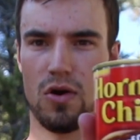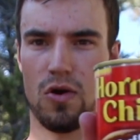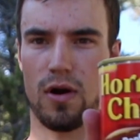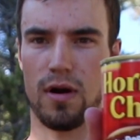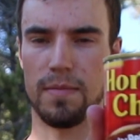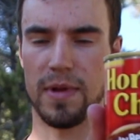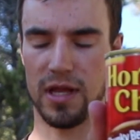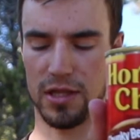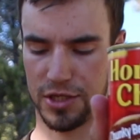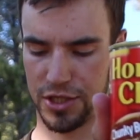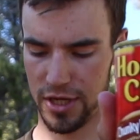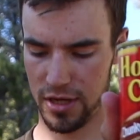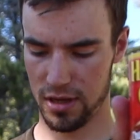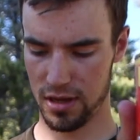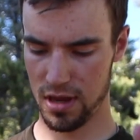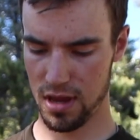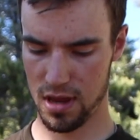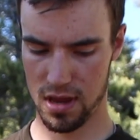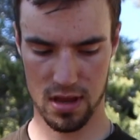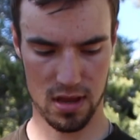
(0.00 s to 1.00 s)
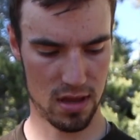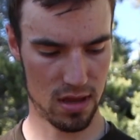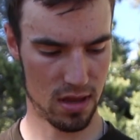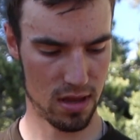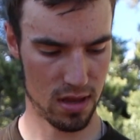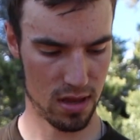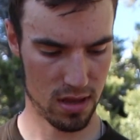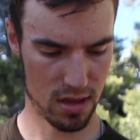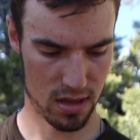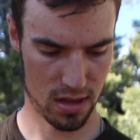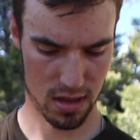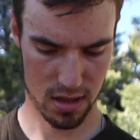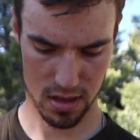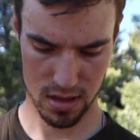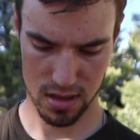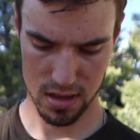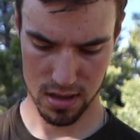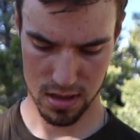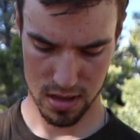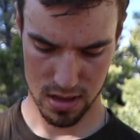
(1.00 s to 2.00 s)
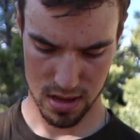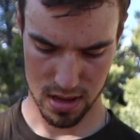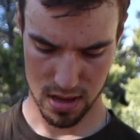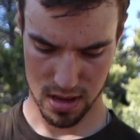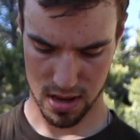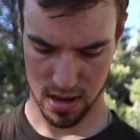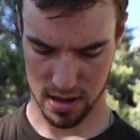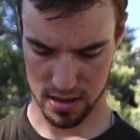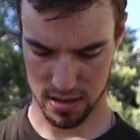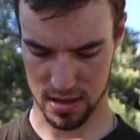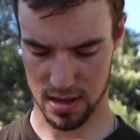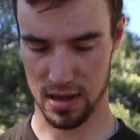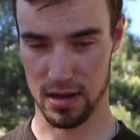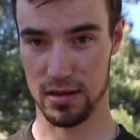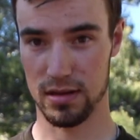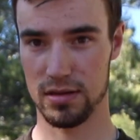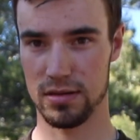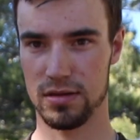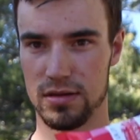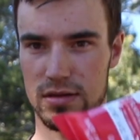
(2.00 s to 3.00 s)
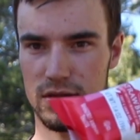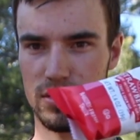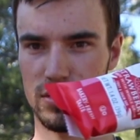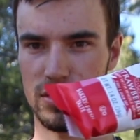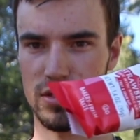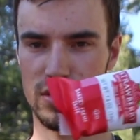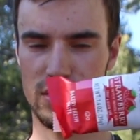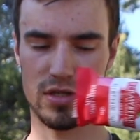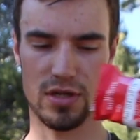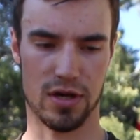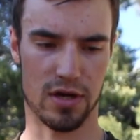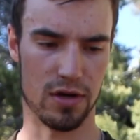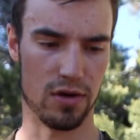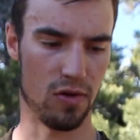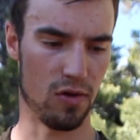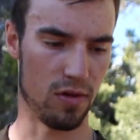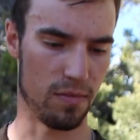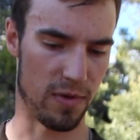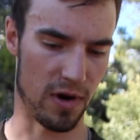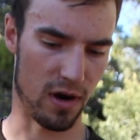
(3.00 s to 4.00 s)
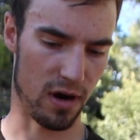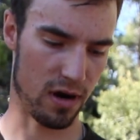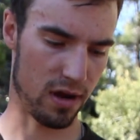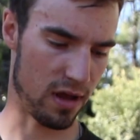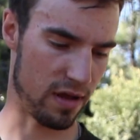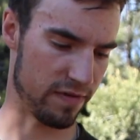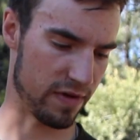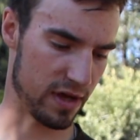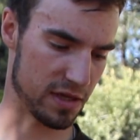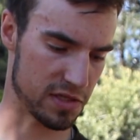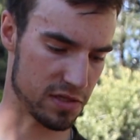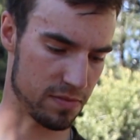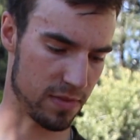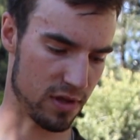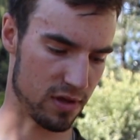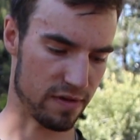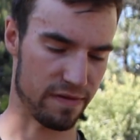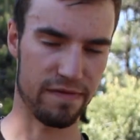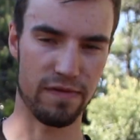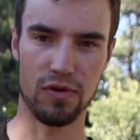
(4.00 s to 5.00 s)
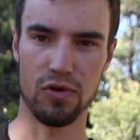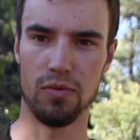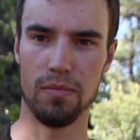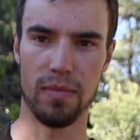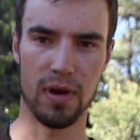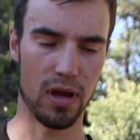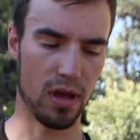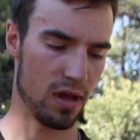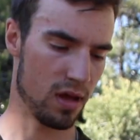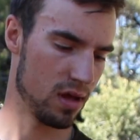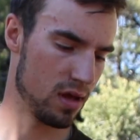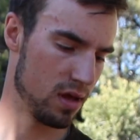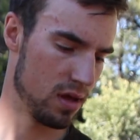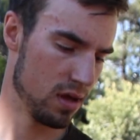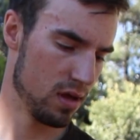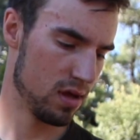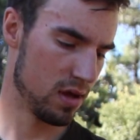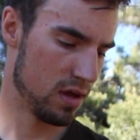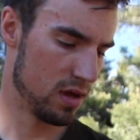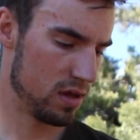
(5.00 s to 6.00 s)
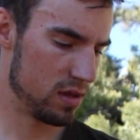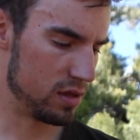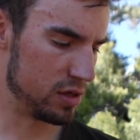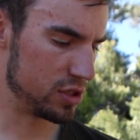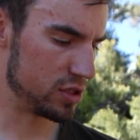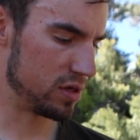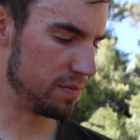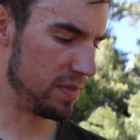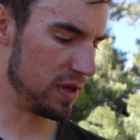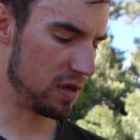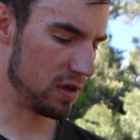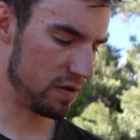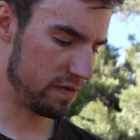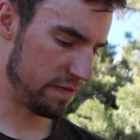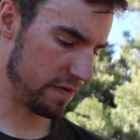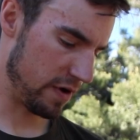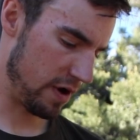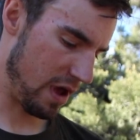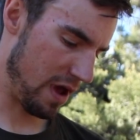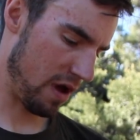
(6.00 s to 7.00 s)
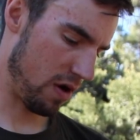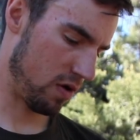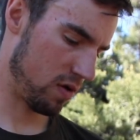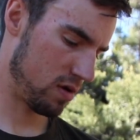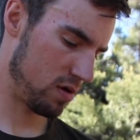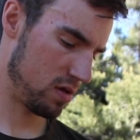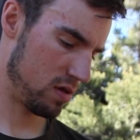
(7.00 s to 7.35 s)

Hormel chili and then just a granola bar. I've got some other food, but this should be good for now.